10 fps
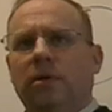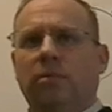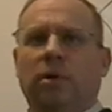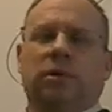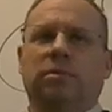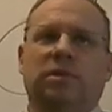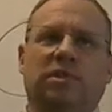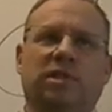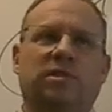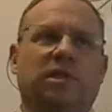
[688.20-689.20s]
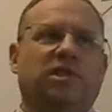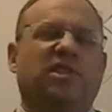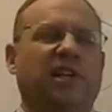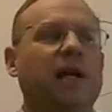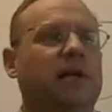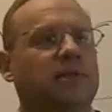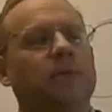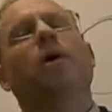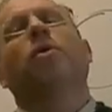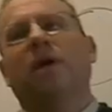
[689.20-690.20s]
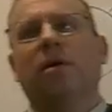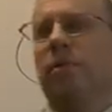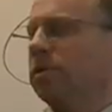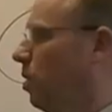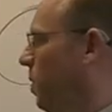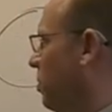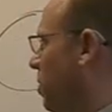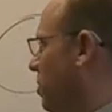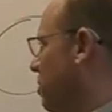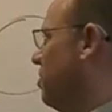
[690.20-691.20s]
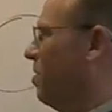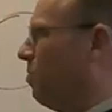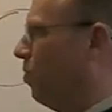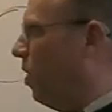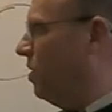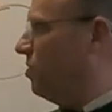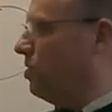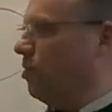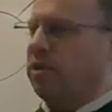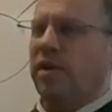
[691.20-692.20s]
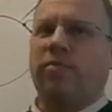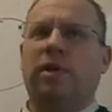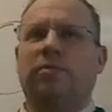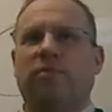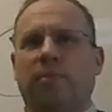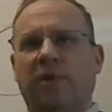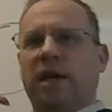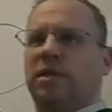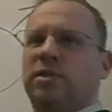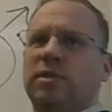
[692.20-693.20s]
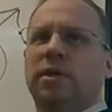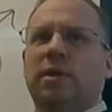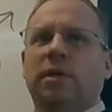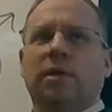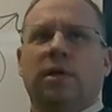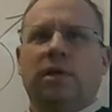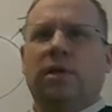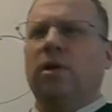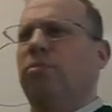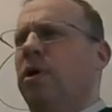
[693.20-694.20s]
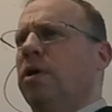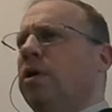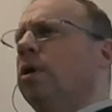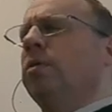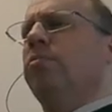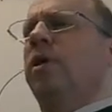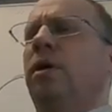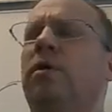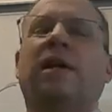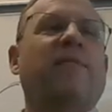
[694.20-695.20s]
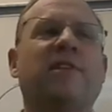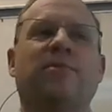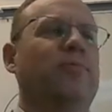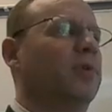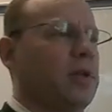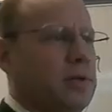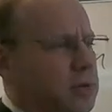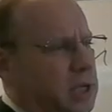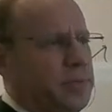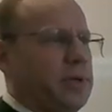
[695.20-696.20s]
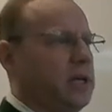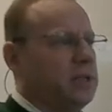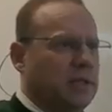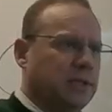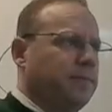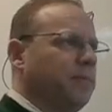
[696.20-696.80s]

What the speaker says: Well, it just is. I'm like, okay, but I mean, look at the symbol. Why is it so different from this? And they go, well, and I've had some really cool explanations.